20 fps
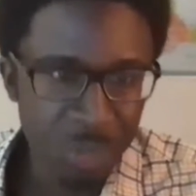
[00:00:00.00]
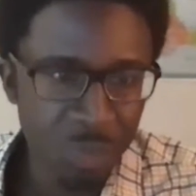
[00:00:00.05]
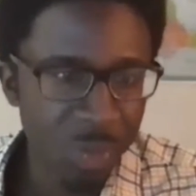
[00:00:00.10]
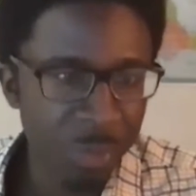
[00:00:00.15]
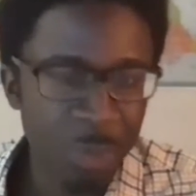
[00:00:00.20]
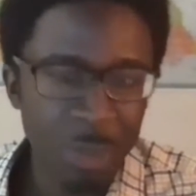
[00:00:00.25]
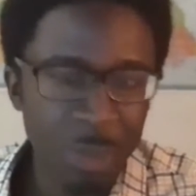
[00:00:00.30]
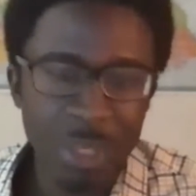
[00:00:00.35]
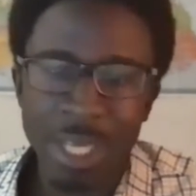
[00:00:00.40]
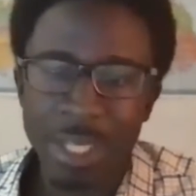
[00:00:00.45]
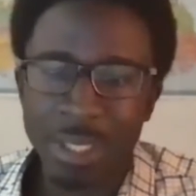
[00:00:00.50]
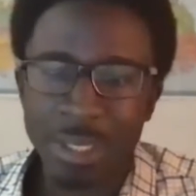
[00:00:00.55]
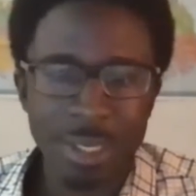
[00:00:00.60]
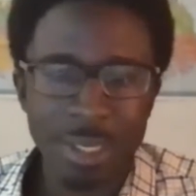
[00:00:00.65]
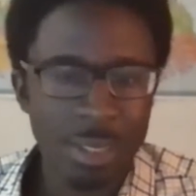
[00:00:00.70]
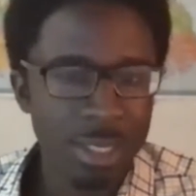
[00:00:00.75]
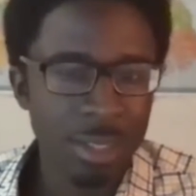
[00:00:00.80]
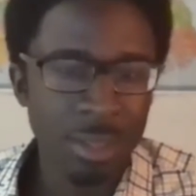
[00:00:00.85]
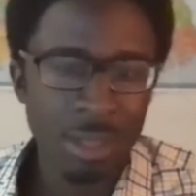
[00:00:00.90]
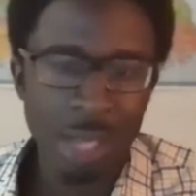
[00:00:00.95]
We will likely
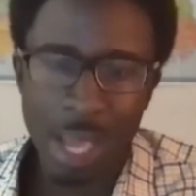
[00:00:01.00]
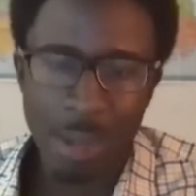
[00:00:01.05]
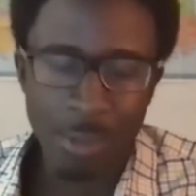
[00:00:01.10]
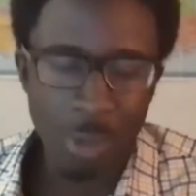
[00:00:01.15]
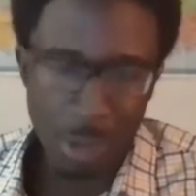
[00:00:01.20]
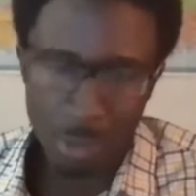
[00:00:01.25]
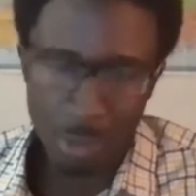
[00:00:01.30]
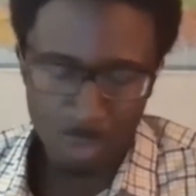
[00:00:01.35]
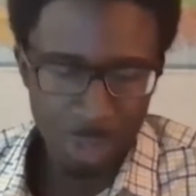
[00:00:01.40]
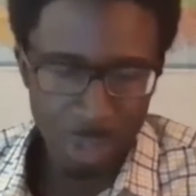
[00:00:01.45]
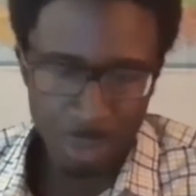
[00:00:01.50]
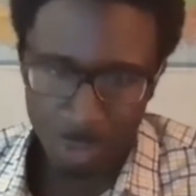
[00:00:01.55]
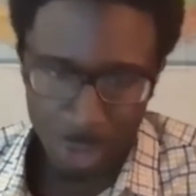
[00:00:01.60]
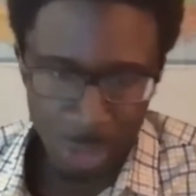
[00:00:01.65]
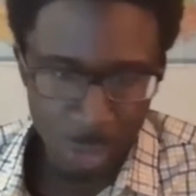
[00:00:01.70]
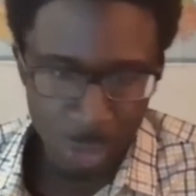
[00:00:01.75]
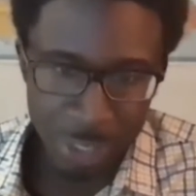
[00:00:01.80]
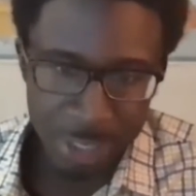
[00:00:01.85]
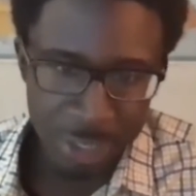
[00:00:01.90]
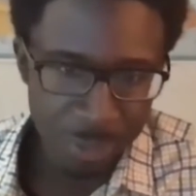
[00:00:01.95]
still have, we're
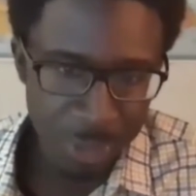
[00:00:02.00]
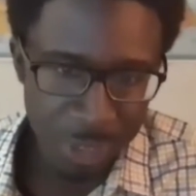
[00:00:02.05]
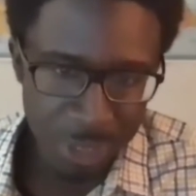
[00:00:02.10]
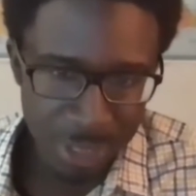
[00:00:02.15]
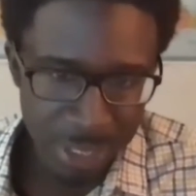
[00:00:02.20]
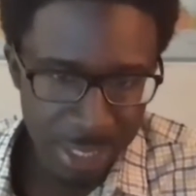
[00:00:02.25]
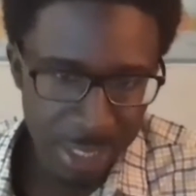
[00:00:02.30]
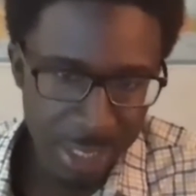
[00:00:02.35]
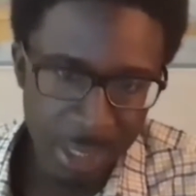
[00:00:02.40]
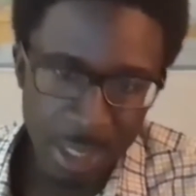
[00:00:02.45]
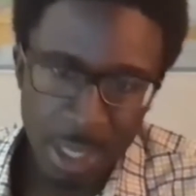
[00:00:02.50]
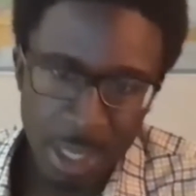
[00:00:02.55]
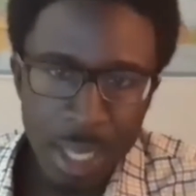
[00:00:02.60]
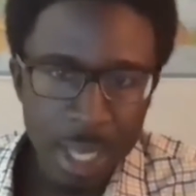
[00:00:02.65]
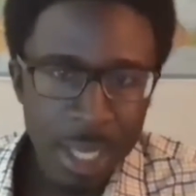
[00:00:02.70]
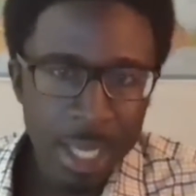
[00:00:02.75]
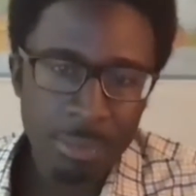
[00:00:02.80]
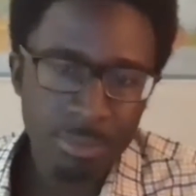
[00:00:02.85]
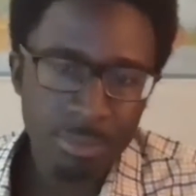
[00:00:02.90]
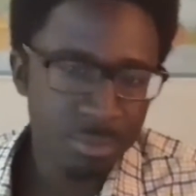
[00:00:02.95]
going to be seeing
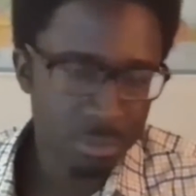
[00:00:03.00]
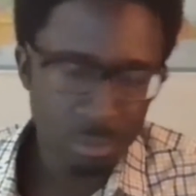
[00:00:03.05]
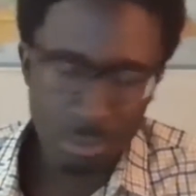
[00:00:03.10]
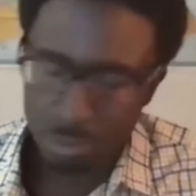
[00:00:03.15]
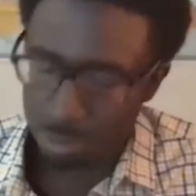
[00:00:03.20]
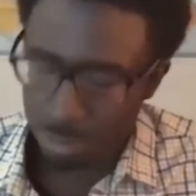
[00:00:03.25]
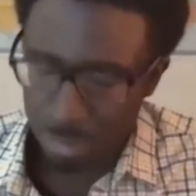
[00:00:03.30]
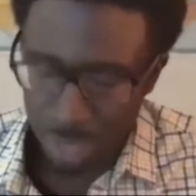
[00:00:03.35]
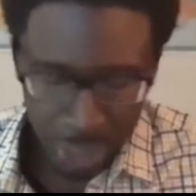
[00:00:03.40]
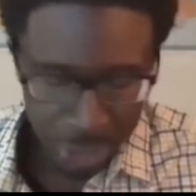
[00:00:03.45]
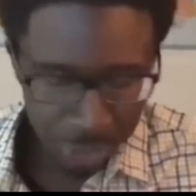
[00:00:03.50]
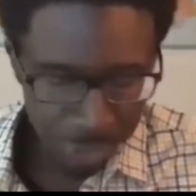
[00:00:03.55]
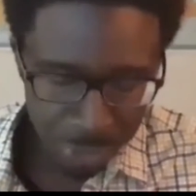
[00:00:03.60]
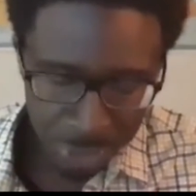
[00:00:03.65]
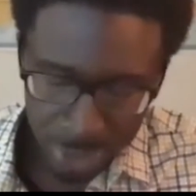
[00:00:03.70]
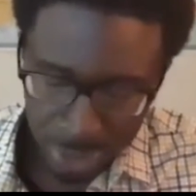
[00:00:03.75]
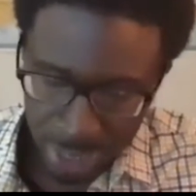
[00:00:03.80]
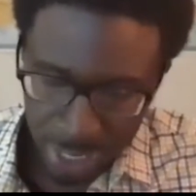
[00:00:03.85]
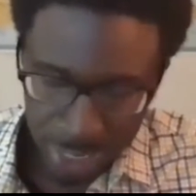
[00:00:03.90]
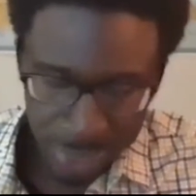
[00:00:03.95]
natural
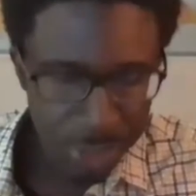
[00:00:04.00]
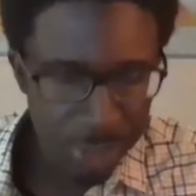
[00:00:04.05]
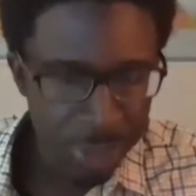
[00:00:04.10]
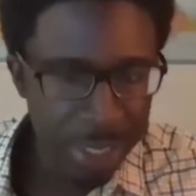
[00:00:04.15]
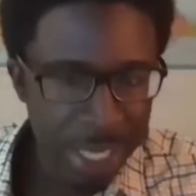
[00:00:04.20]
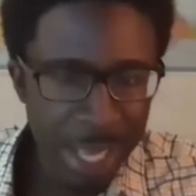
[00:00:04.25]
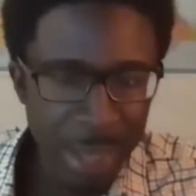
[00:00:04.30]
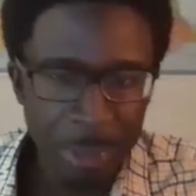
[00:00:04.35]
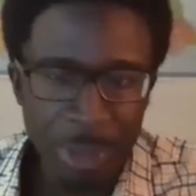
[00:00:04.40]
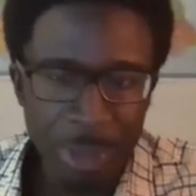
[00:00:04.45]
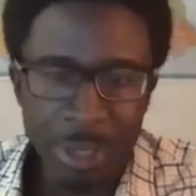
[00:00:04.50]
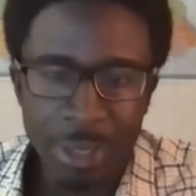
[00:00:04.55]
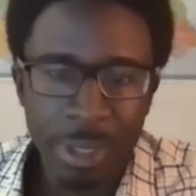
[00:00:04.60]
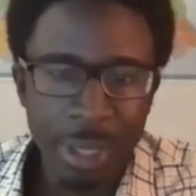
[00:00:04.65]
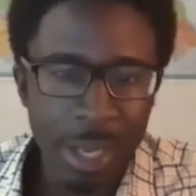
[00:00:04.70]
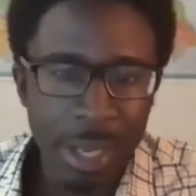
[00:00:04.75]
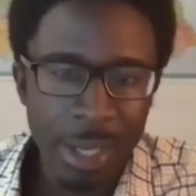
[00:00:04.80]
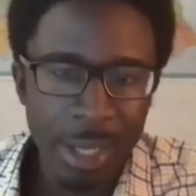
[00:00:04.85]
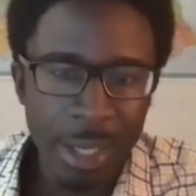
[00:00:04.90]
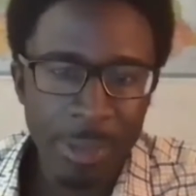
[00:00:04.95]
disasters happen
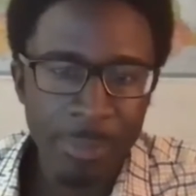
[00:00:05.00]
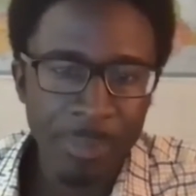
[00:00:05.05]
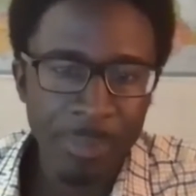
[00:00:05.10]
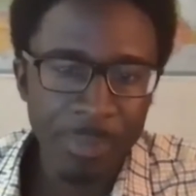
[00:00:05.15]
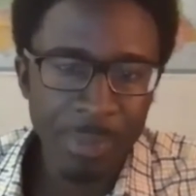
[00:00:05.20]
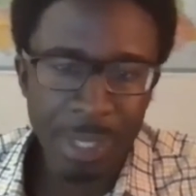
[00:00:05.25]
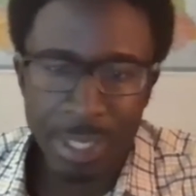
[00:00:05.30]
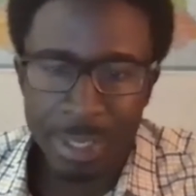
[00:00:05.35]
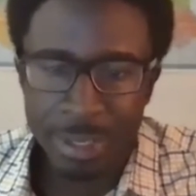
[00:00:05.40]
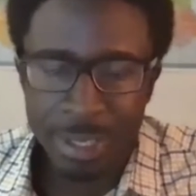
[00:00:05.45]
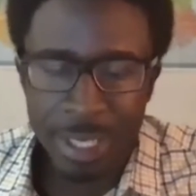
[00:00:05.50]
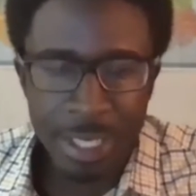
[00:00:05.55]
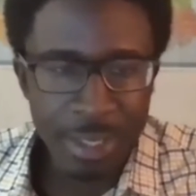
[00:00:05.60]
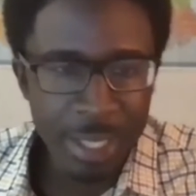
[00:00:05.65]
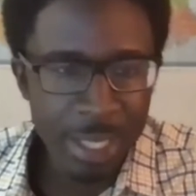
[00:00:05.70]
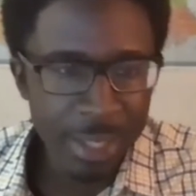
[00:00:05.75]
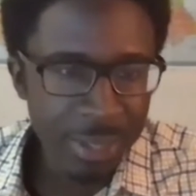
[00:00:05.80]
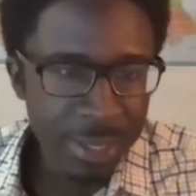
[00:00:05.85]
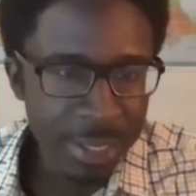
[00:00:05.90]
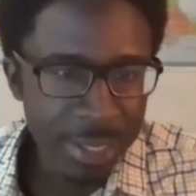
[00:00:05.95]
in
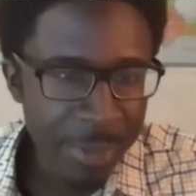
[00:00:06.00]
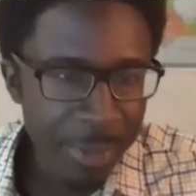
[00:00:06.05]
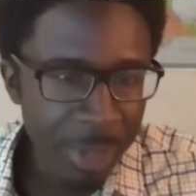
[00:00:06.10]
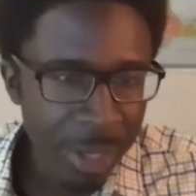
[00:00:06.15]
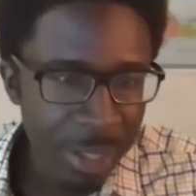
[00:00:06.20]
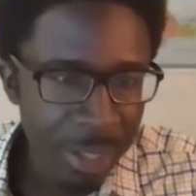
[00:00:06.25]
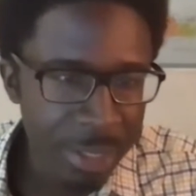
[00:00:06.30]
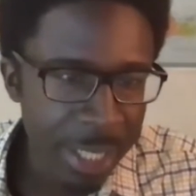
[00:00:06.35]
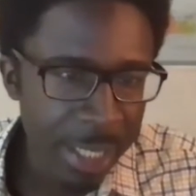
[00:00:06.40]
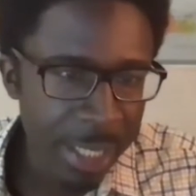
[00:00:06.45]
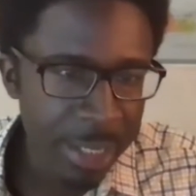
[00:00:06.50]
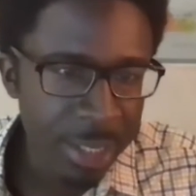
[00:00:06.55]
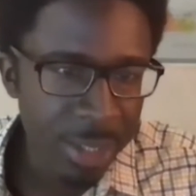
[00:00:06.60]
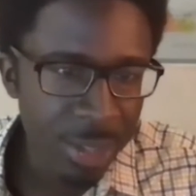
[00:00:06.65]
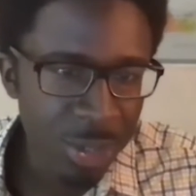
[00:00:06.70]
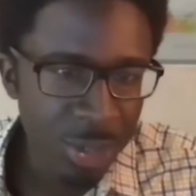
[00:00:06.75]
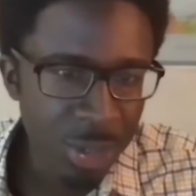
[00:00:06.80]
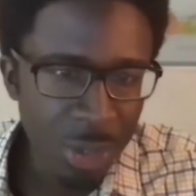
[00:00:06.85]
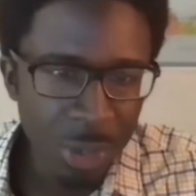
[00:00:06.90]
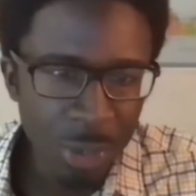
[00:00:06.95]
the same context. And
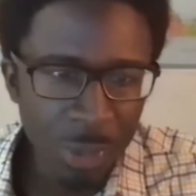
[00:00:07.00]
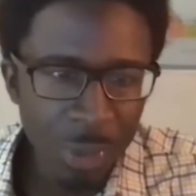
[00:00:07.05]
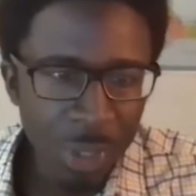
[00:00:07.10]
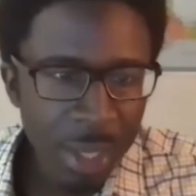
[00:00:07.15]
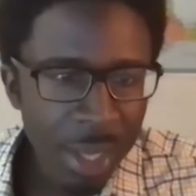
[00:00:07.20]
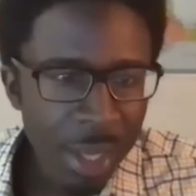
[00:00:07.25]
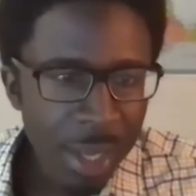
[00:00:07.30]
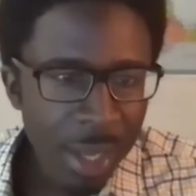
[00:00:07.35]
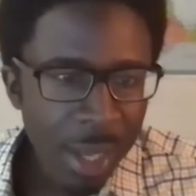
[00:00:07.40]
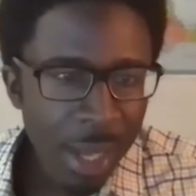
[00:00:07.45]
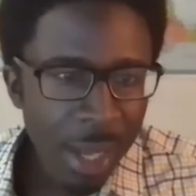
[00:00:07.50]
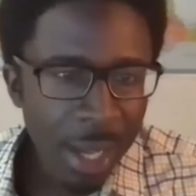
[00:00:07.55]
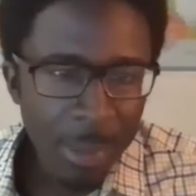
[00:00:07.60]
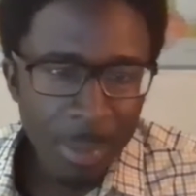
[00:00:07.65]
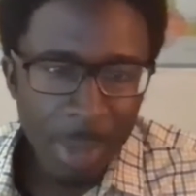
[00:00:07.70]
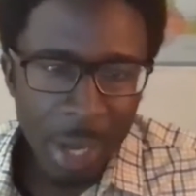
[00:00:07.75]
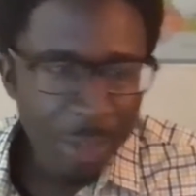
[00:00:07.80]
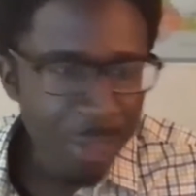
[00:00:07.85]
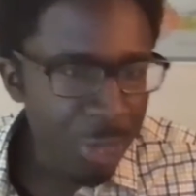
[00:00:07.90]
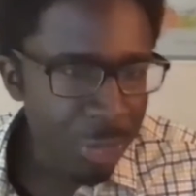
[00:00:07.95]
so
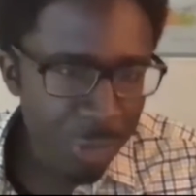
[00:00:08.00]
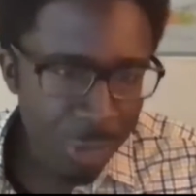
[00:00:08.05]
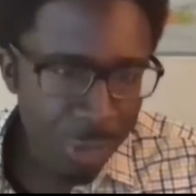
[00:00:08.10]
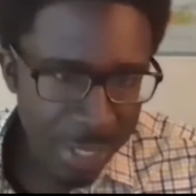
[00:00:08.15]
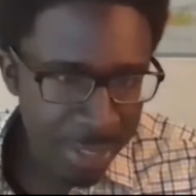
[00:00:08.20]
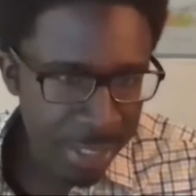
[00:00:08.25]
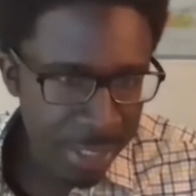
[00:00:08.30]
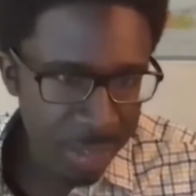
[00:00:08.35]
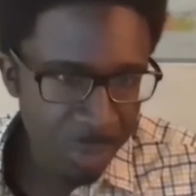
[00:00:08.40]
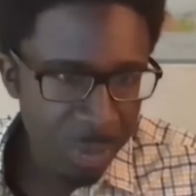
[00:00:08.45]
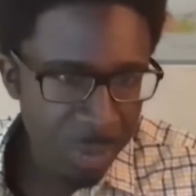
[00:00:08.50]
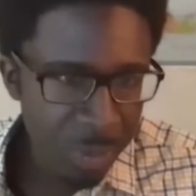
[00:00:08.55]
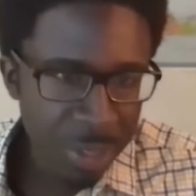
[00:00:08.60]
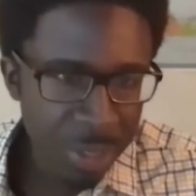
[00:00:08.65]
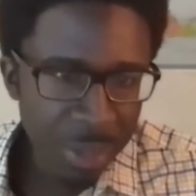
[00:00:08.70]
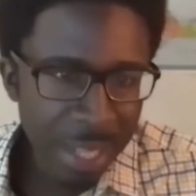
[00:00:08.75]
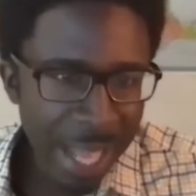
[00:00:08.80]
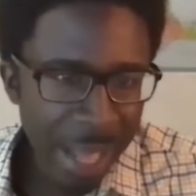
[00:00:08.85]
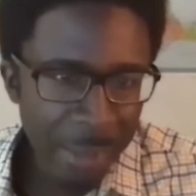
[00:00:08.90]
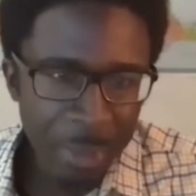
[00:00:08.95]
other crises will still
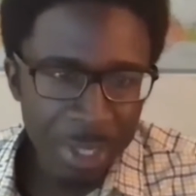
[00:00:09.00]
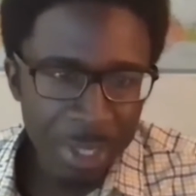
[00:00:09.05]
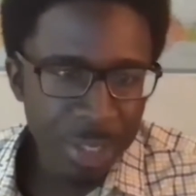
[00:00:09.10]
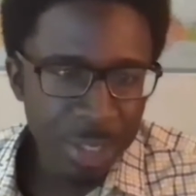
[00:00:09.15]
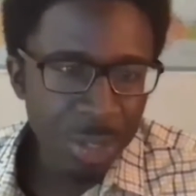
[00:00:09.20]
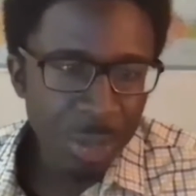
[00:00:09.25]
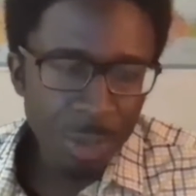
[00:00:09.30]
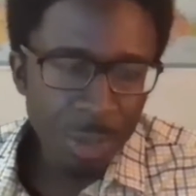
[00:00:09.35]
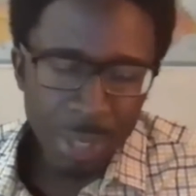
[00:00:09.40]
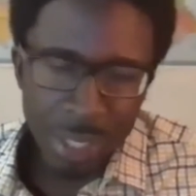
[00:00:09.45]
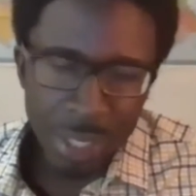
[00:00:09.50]
happen. And so